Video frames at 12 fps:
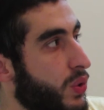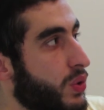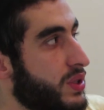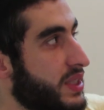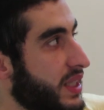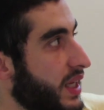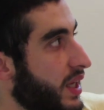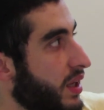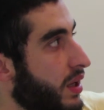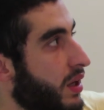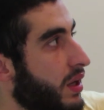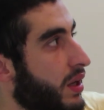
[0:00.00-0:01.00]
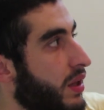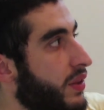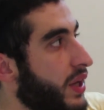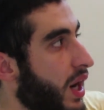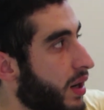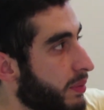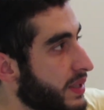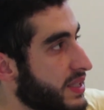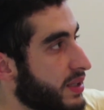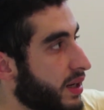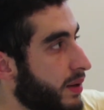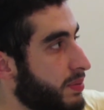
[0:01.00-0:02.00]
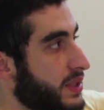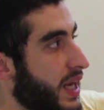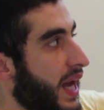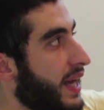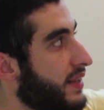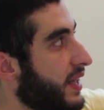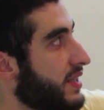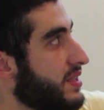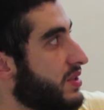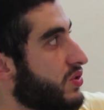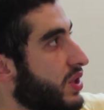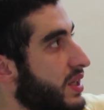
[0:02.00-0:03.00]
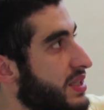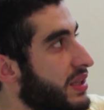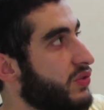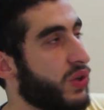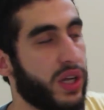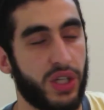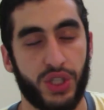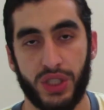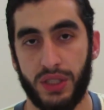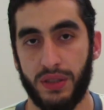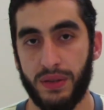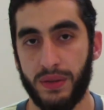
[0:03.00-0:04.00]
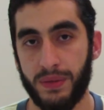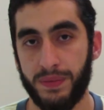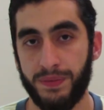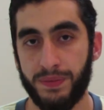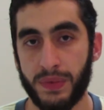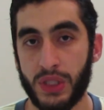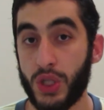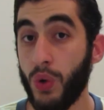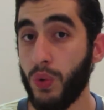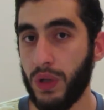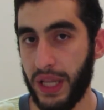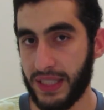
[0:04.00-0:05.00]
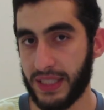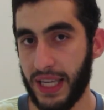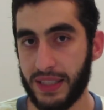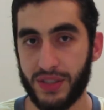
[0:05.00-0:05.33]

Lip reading: could see the Arabic script and its transliteration. So let's get